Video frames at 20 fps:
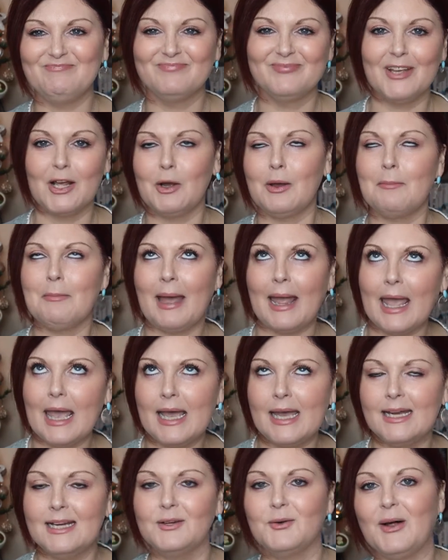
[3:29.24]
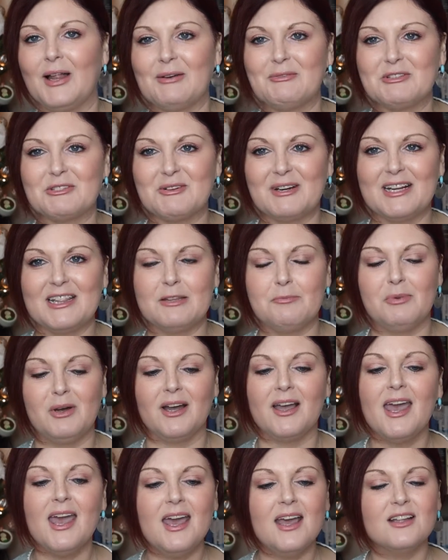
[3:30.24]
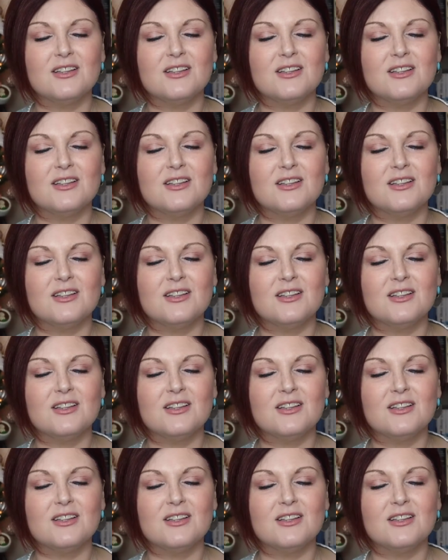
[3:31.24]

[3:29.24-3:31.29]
you know, in my head while I was reading the book.